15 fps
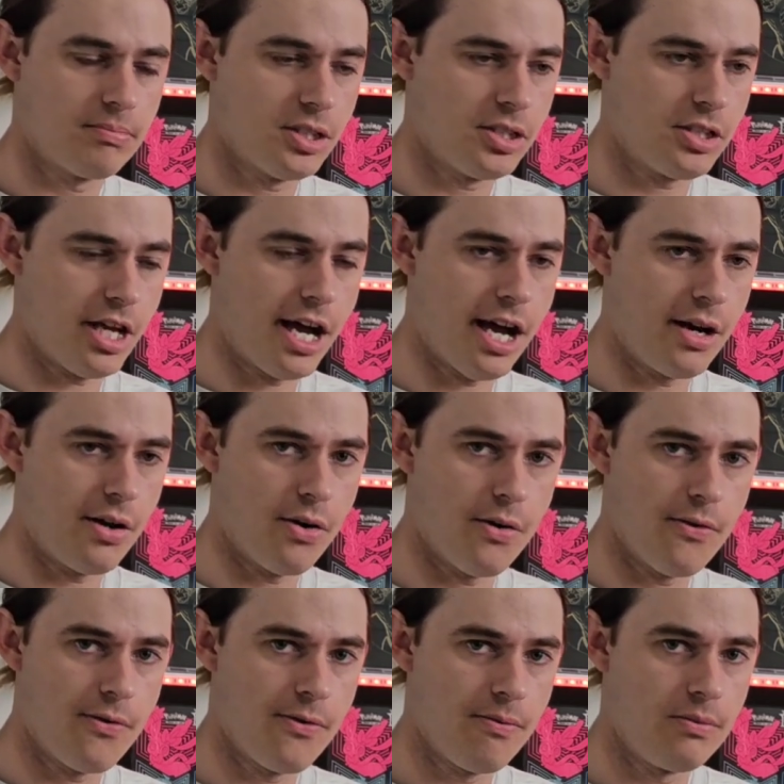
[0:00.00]
the start
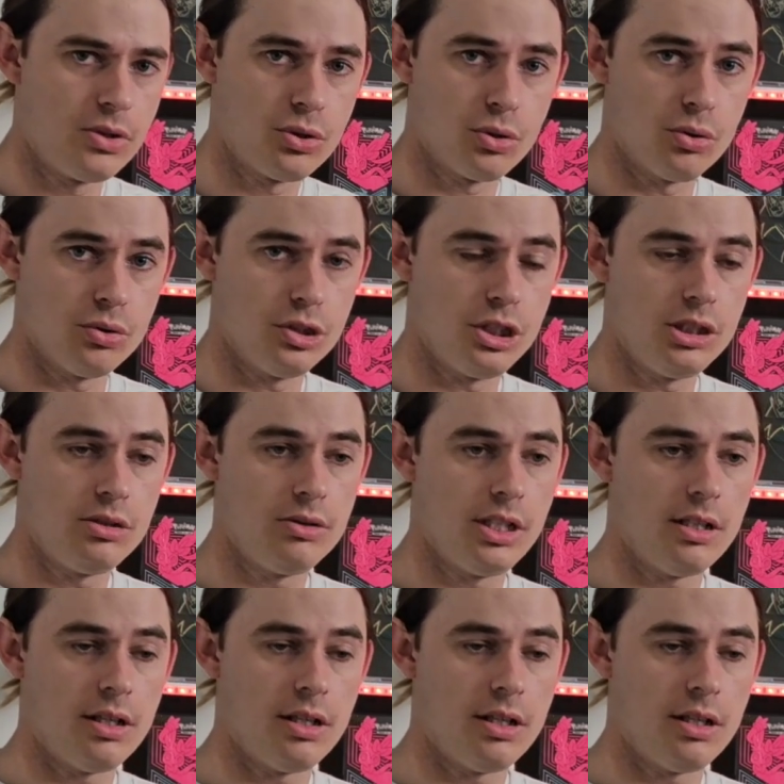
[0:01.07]
of Sword and Shield